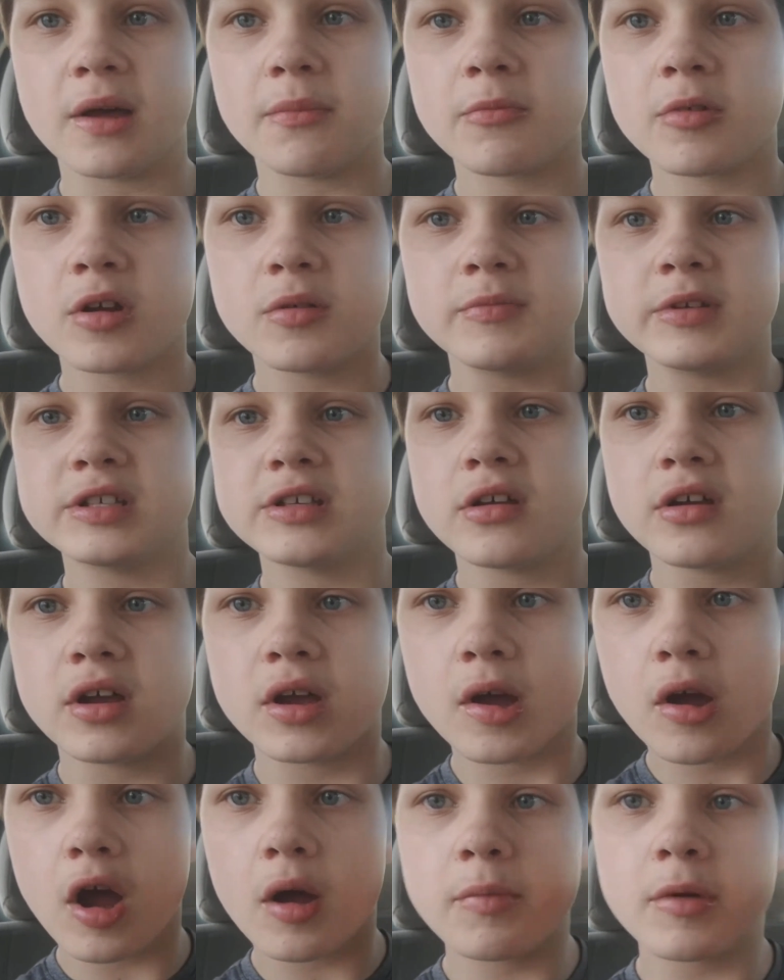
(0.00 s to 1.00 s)
I'm going to be
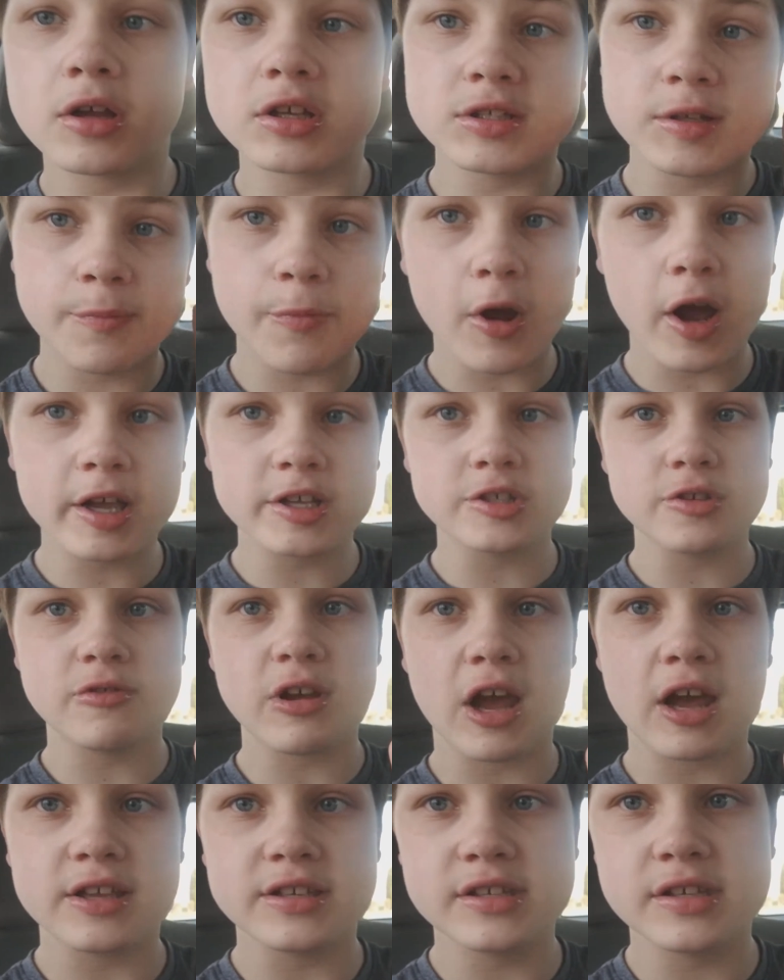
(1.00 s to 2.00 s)
I'm going to surprise you
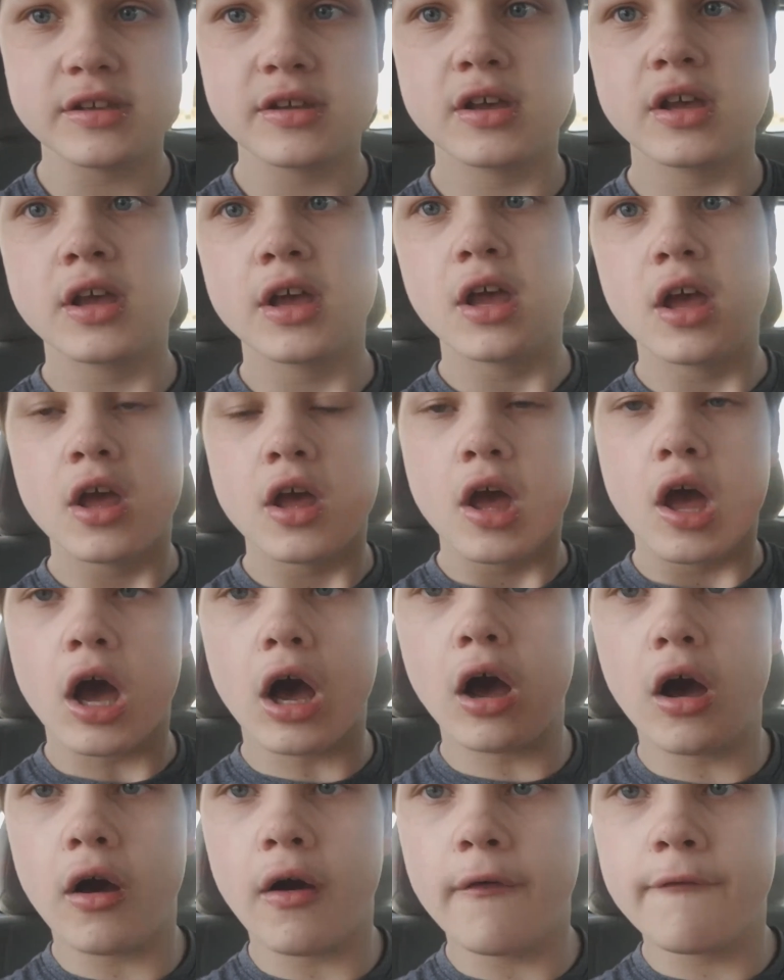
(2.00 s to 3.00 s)
guys
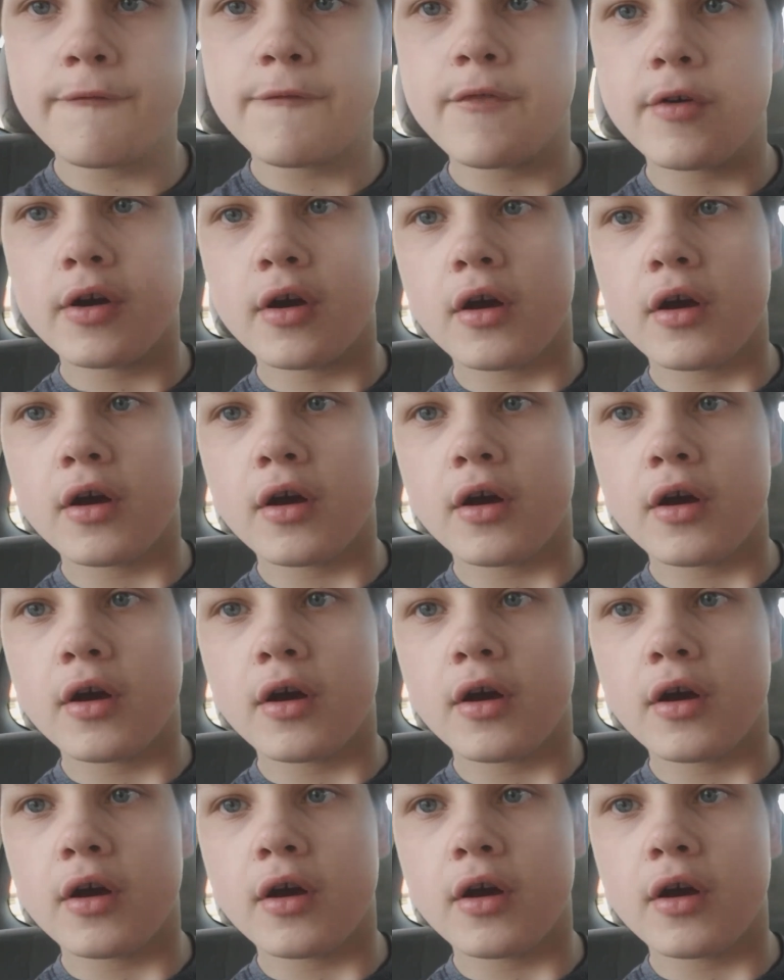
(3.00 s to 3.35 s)
of